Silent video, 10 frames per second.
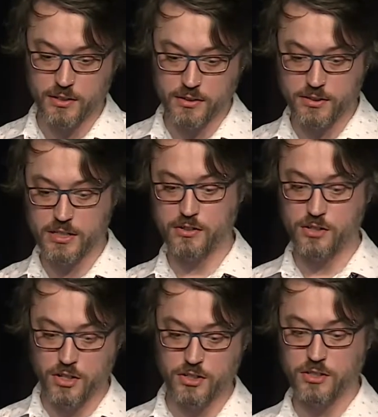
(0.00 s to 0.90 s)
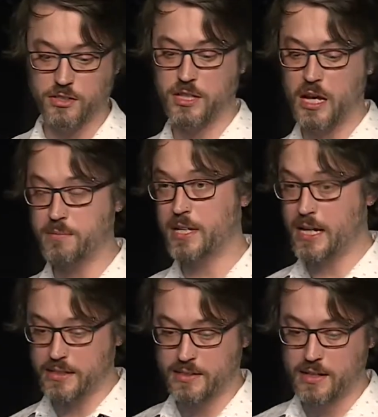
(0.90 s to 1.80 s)
logs, the insertions, the
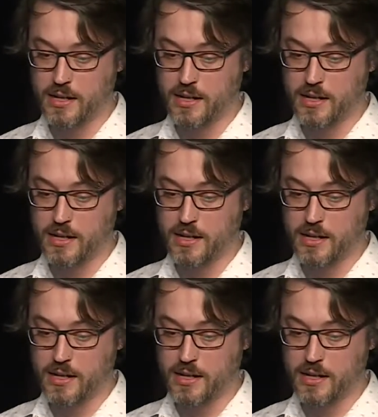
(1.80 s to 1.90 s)
updates,